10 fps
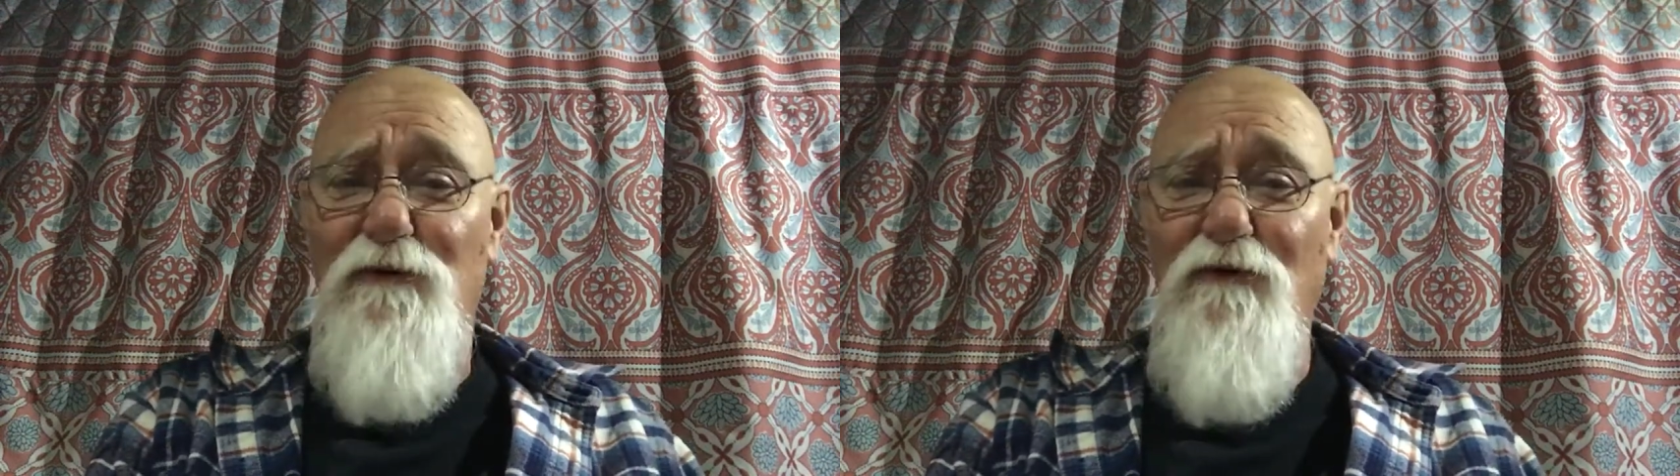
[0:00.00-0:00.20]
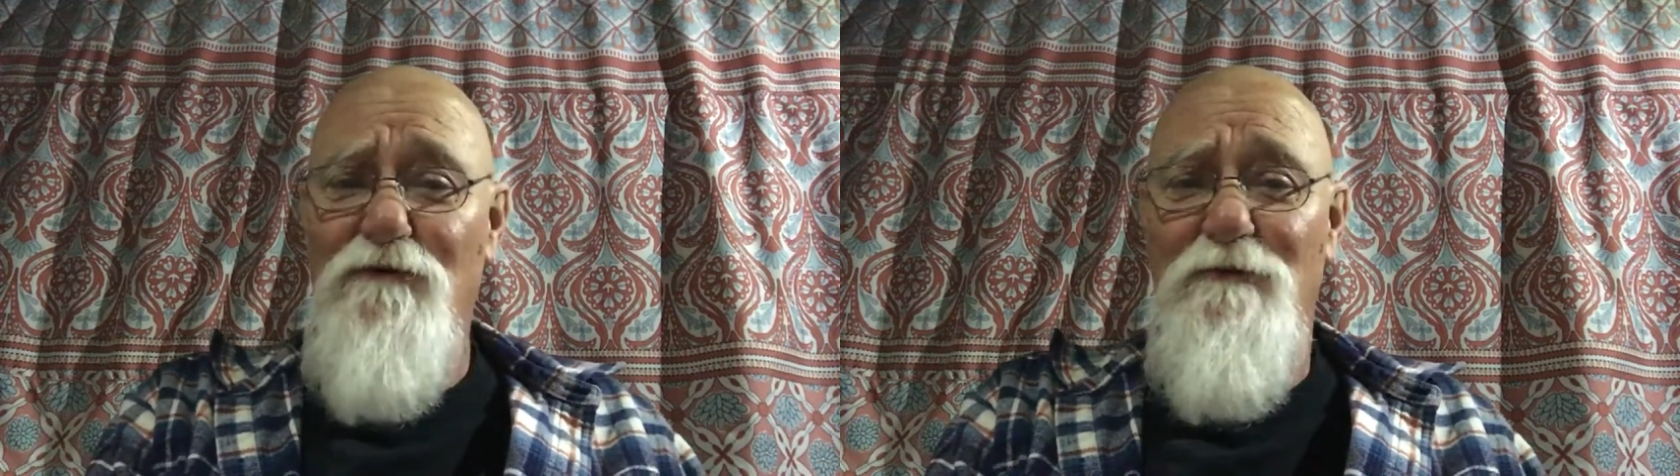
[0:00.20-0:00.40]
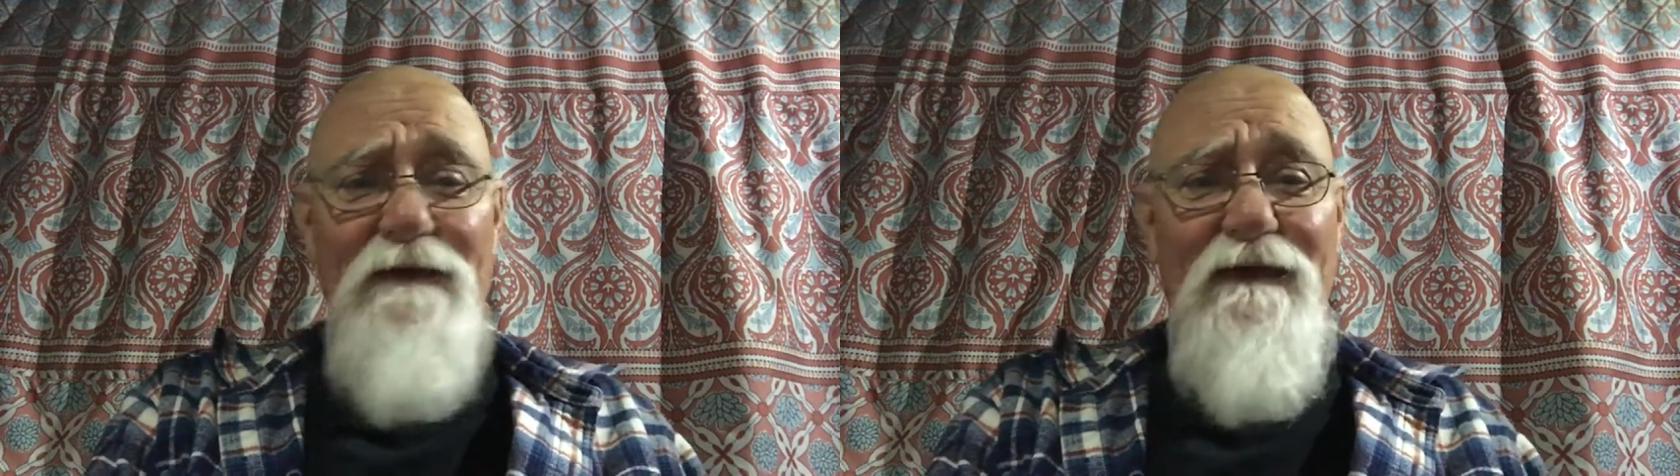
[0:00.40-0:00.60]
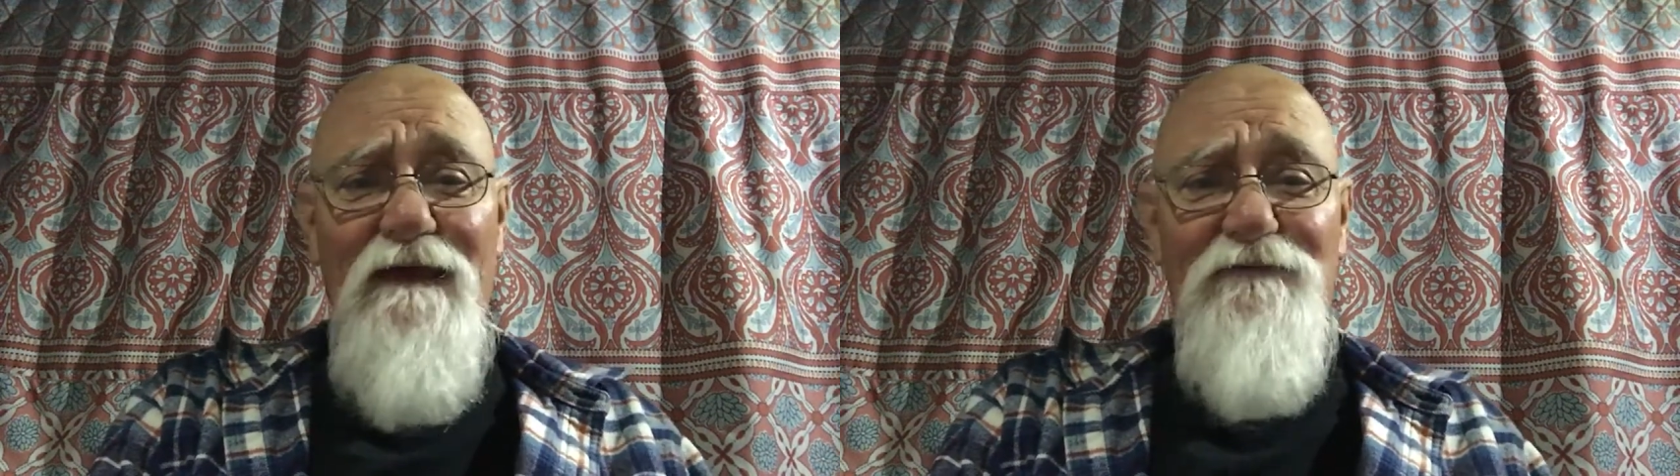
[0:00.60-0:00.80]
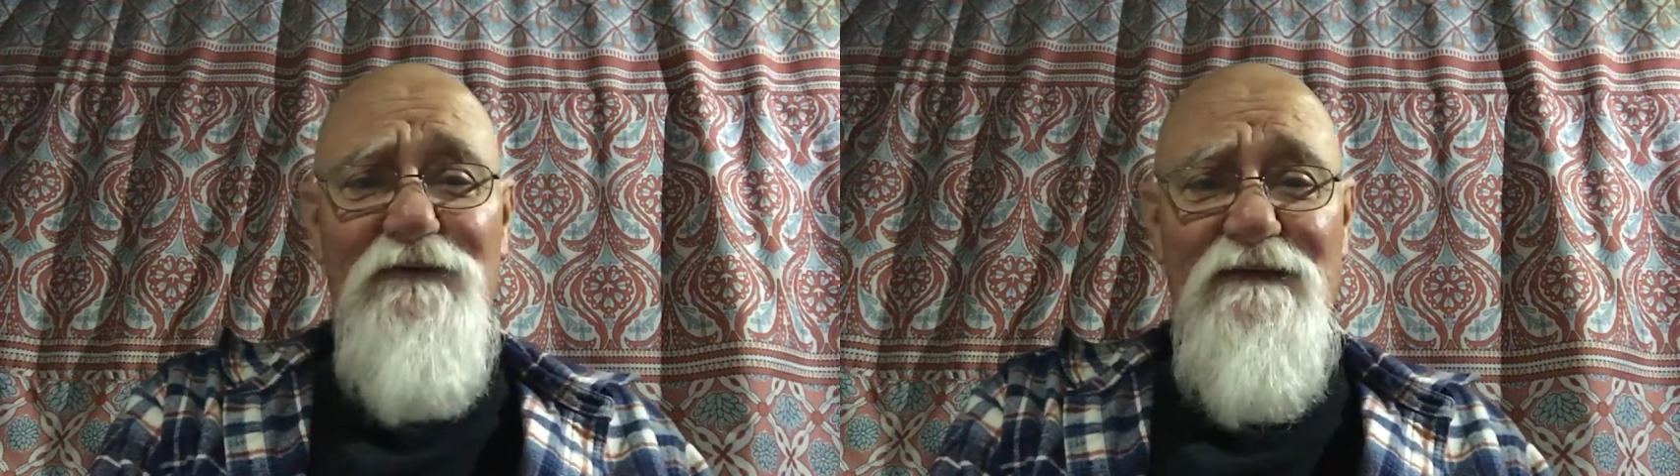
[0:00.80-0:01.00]
broke, we
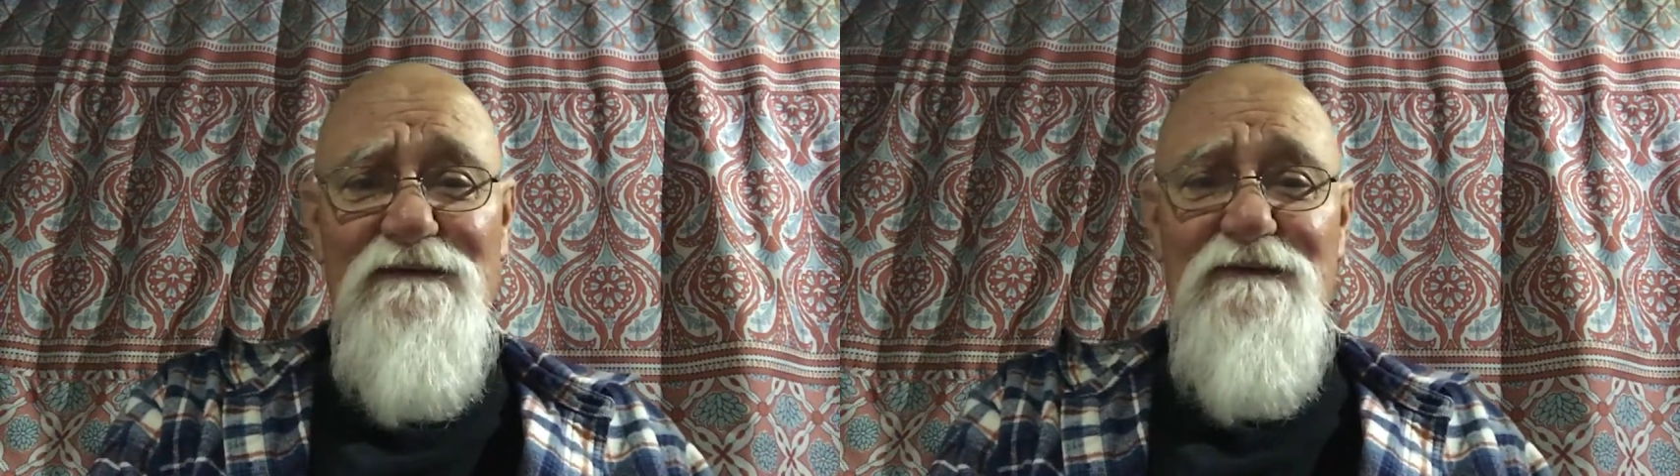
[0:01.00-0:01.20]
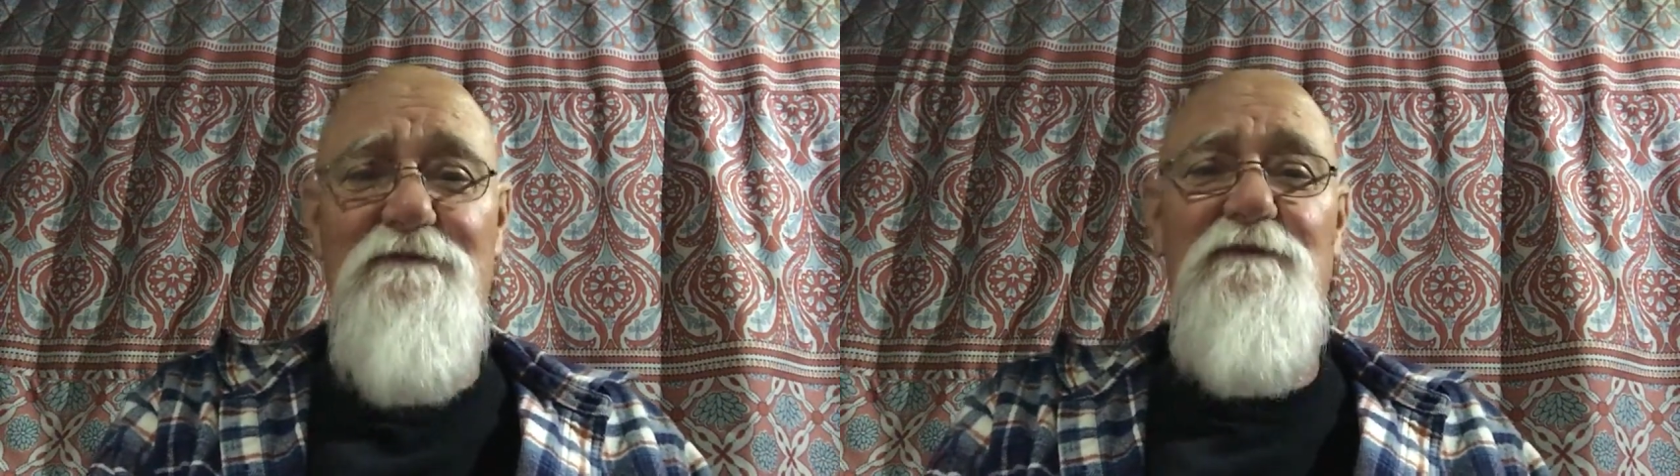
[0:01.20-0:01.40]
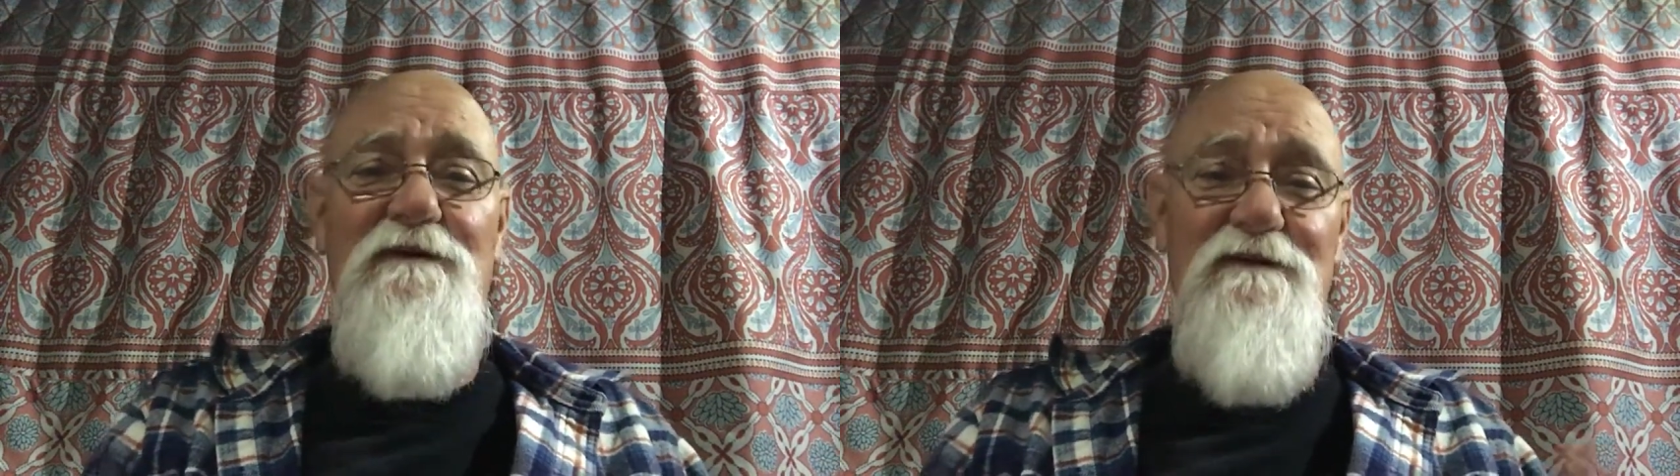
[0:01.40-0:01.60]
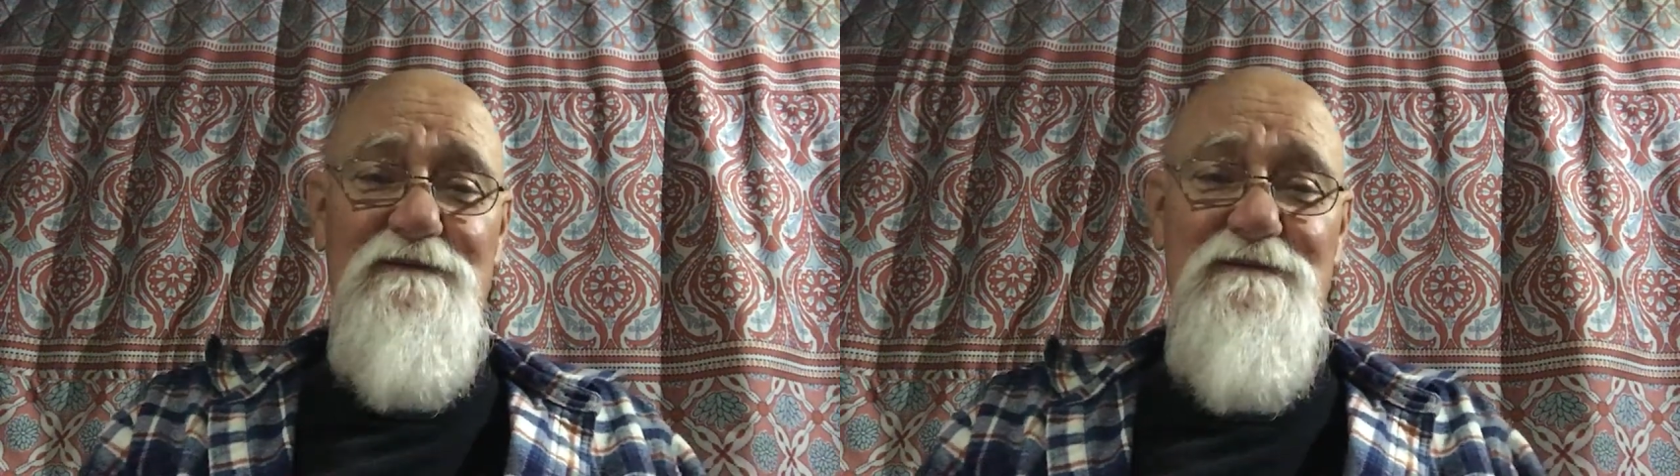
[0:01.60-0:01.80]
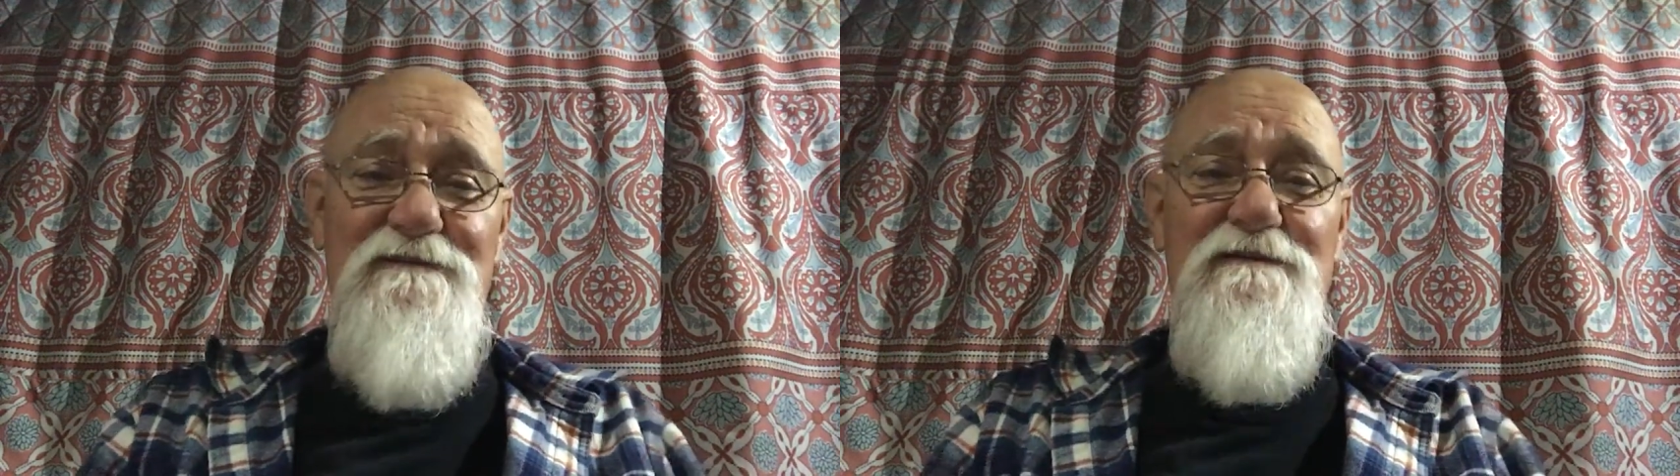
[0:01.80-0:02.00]
can't fix it. Well,
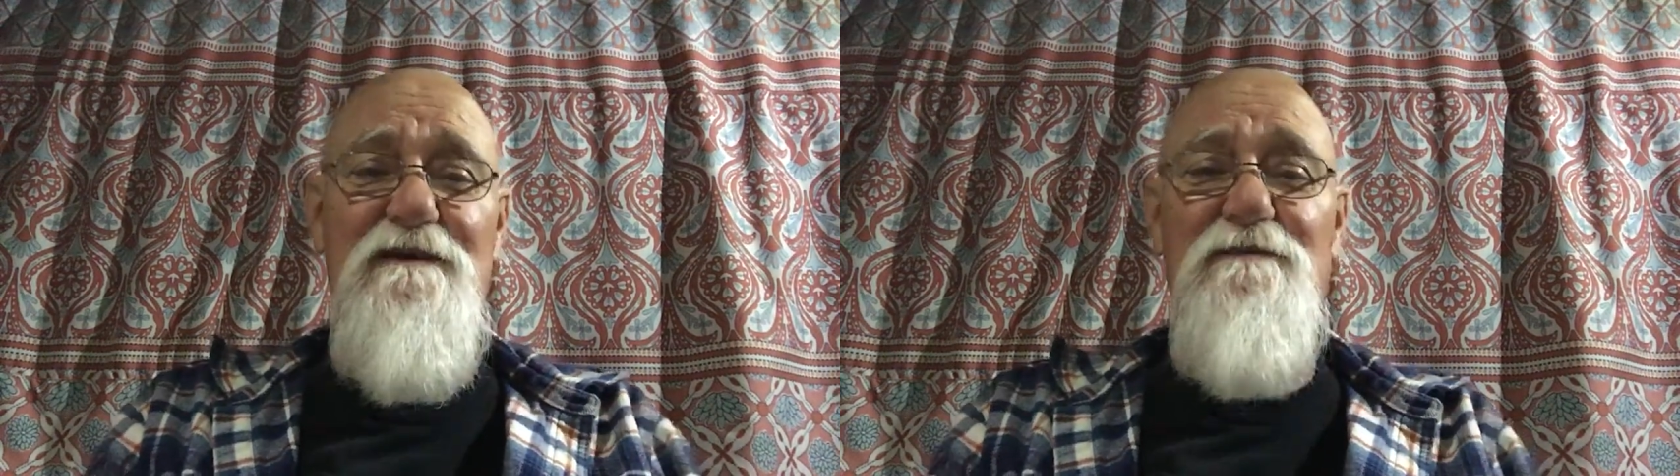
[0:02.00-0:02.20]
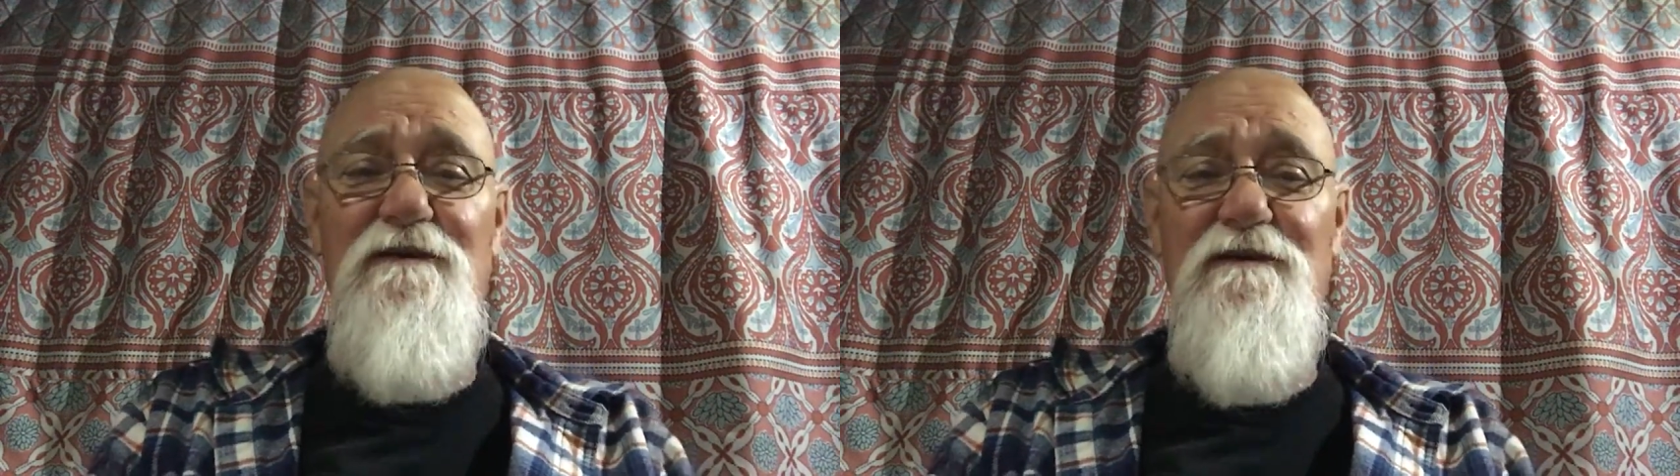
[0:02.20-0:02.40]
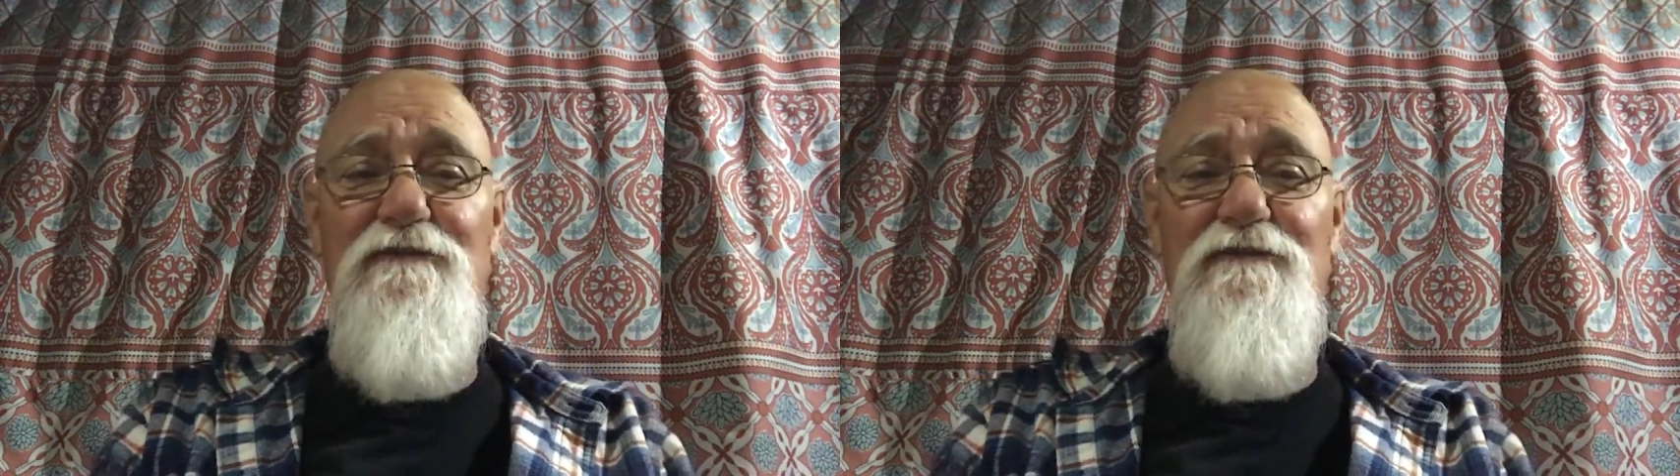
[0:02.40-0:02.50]
that's the same here.